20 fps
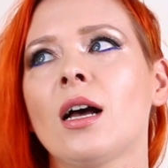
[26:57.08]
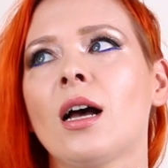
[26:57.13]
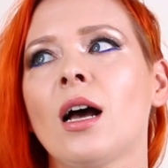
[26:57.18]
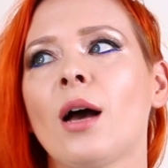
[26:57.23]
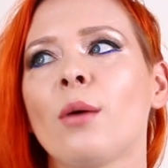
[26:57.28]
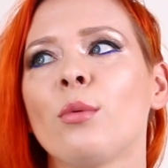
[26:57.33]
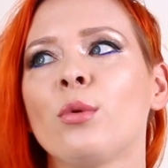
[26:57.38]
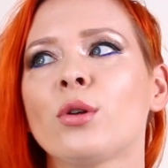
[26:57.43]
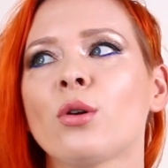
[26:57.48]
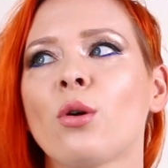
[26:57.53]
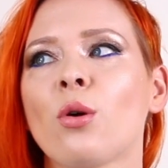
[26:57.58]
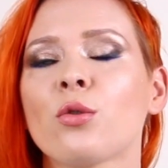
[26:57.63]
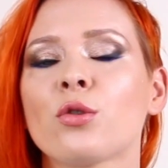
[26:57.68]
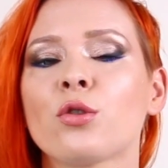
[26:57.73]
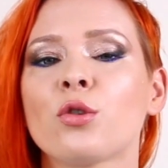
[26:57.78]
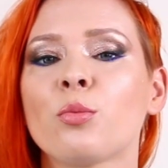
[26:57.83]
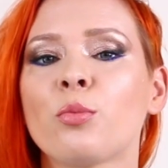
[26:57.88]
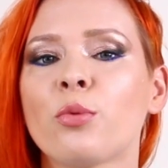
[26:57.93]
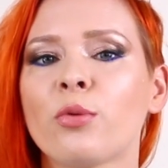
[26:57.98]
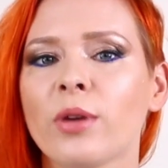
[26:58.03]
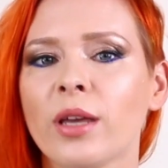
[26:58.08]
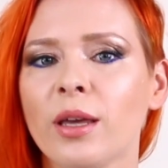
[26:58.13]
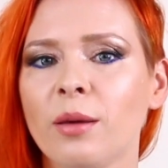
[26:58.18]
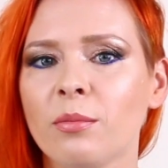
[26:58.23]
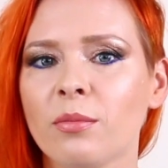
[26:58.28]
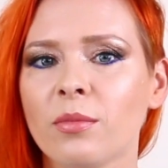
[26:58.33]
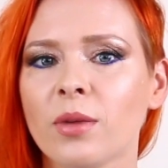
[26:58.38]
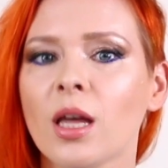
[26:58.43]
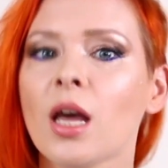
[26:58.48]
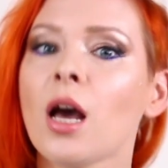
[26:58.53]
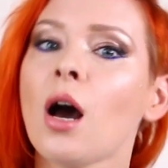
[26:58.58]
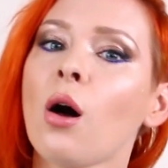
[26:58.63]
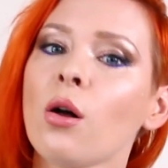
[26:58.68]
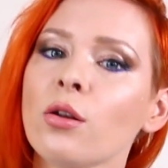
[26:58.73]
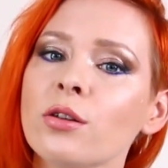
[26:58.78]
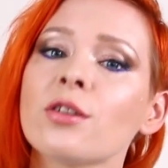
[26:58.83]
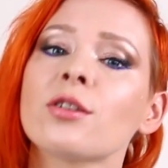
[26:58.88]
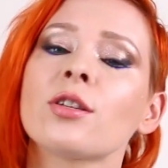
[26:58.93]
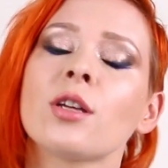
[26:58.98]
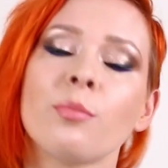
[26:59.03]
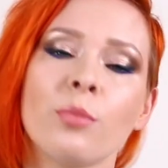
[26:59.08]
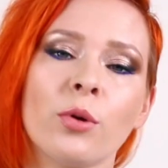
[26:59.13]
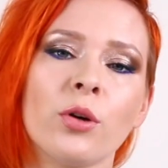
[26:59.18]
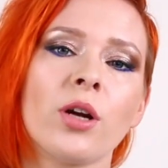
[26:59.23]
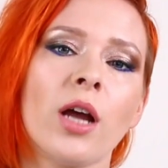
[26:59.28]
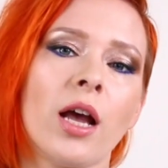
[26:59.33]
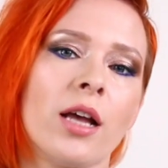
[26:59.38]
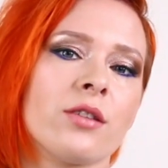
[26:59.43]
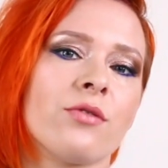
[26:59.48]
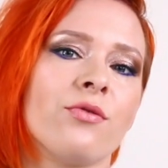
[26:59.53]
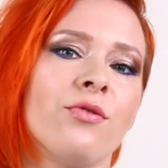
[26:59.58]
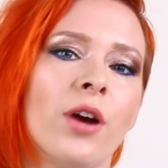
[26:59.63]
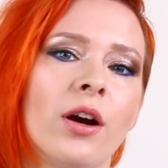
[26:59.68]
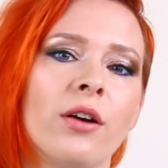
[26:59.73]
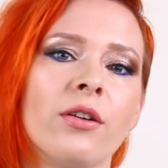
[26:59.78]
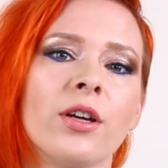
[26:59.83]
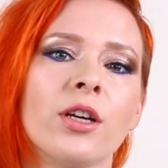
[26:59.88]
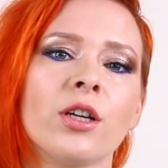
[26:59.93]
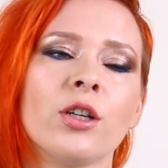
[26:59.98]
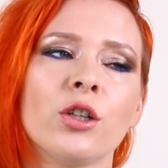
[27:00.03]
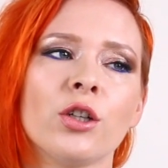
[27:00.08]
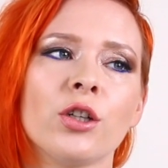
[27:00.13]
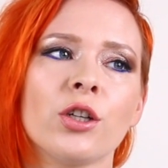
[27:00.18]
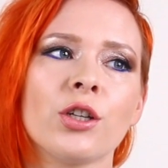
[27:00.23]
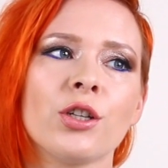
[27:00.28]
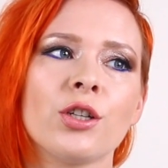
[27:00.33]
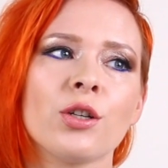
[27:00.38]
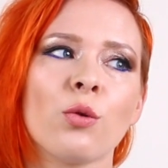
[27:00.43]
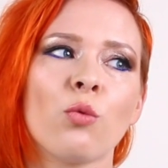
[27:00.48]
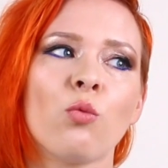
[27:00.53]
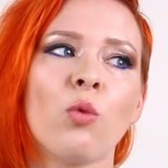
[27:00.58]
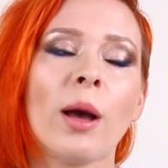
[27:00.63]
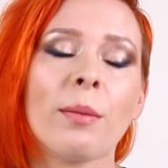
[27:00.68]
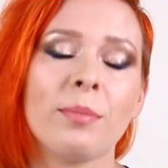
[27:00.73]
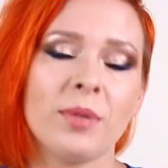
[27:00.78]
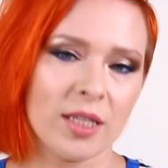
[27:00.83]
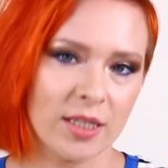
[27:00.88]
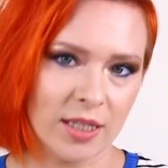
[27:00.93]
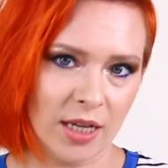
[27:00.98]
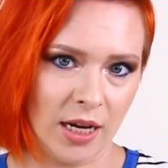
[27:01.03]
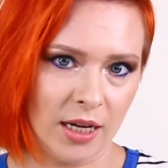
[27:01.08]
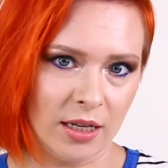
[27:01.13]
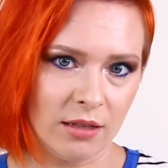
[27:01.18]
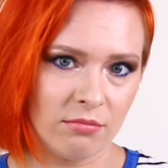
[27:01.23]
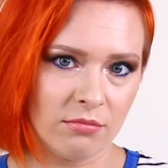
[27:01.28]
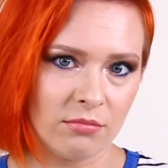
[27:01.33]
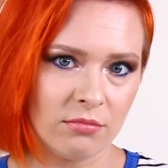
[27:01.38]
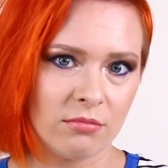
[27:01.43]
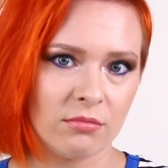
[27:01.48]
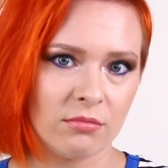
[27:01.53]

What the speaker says: I would call supreme. Also, ScentBird has very good web design